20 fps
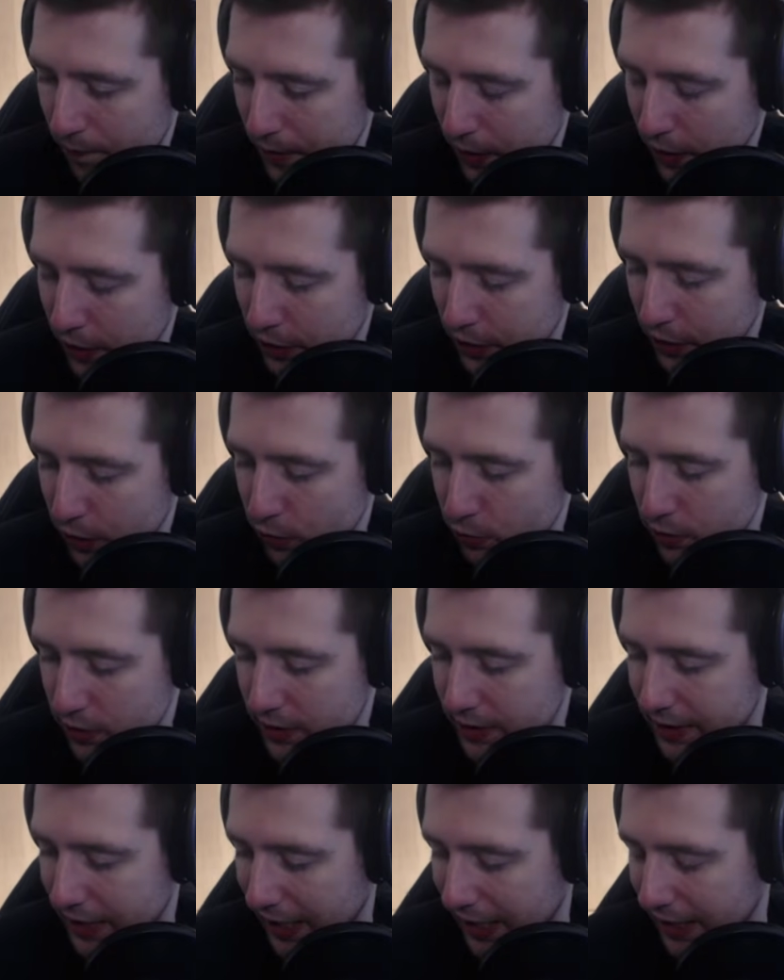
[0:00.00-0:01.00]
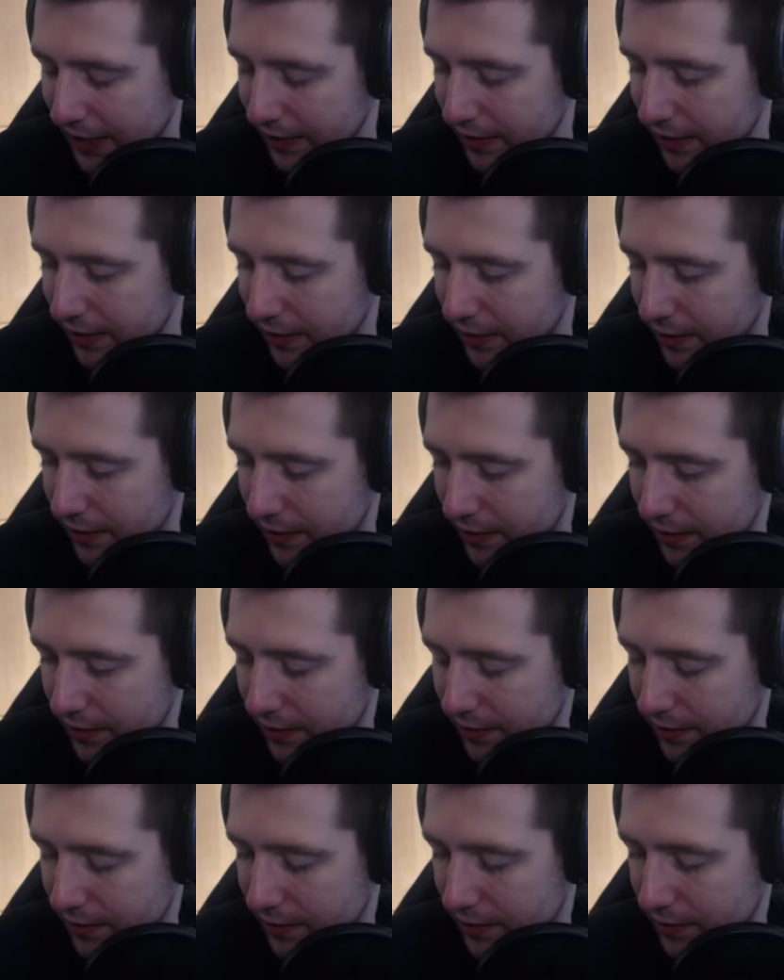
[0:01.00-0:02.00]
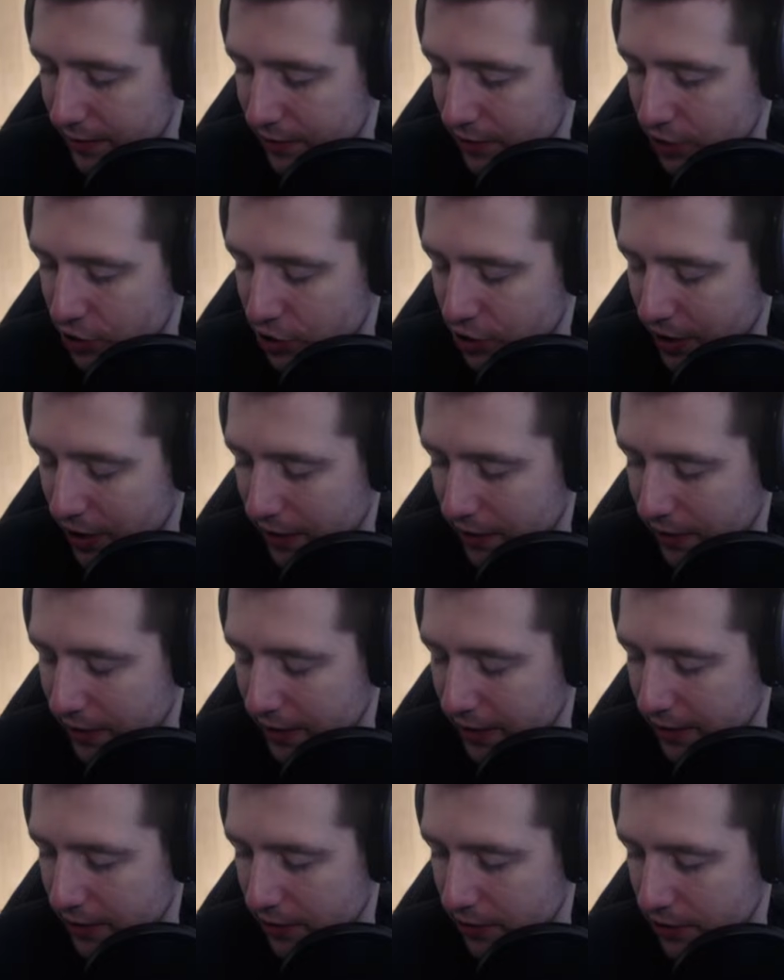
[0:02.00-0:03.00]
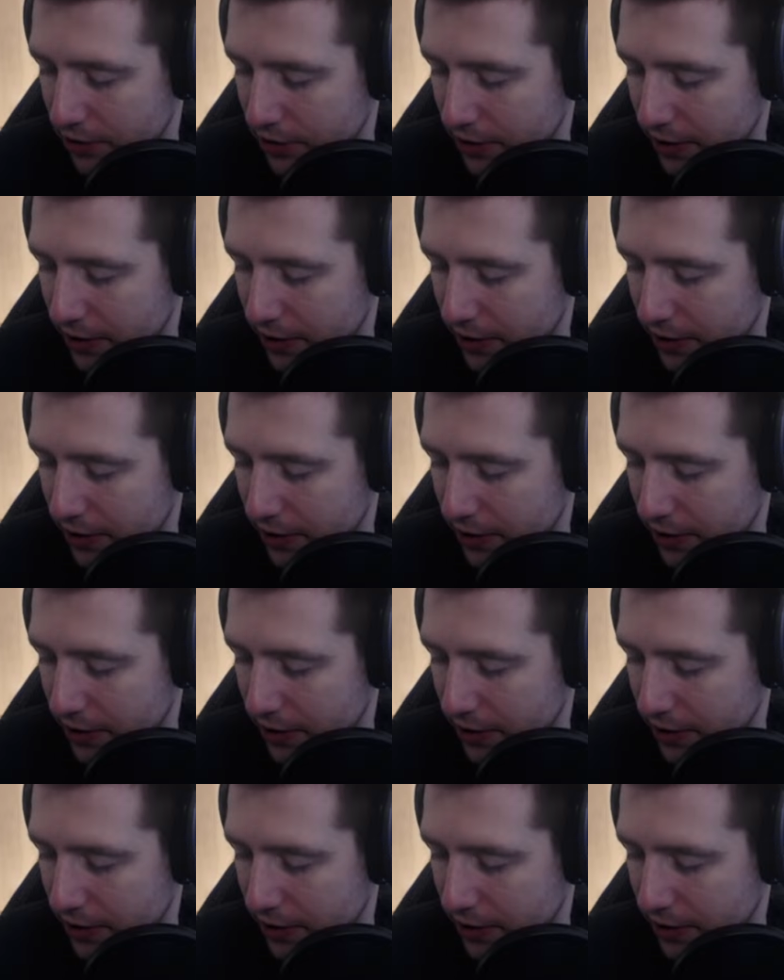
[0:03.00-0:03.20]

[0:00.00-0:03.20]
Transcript: a ghost candle, chandelier.